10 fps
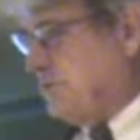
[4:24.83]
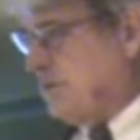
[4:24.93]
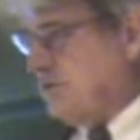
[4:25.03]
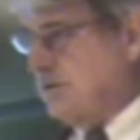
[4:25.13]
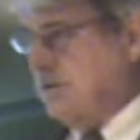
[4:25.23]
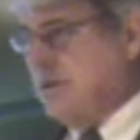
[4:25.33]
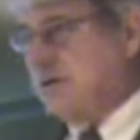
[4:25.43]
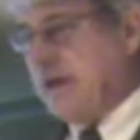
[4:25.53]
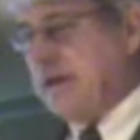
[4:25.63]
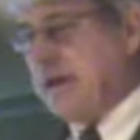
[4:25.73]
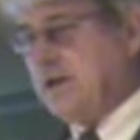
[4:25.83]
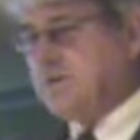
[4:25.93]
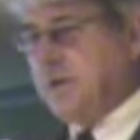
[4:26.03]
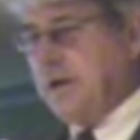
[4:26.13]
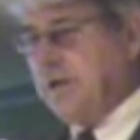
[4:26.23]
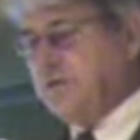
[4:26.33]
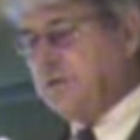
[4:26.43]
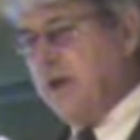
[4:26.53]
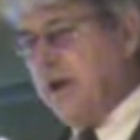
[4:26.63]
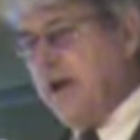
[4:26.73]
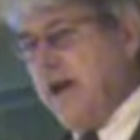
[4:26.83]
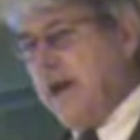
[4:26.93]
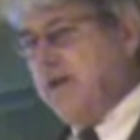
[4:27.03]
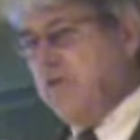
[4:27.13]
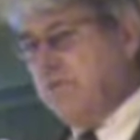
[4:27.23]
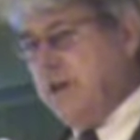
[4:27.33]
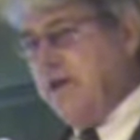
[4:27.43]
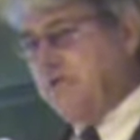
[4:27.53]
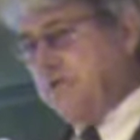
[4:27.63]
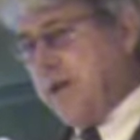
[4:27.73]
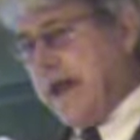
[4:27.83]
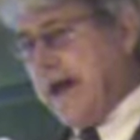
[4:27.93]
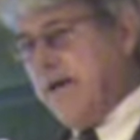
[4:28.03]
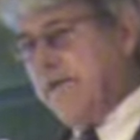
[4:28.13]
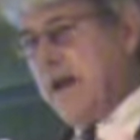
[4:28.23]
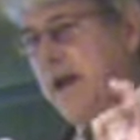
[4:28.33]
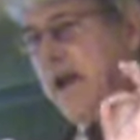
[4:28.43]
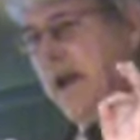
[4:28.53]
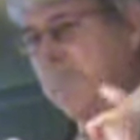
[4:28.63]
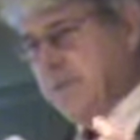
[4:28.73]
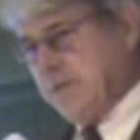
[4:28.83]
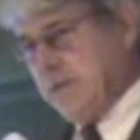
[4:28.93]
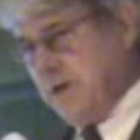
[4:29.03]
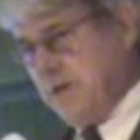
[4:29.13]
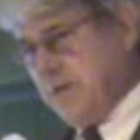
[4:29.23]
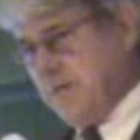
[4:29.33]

position that they can experience, and you need to have empathy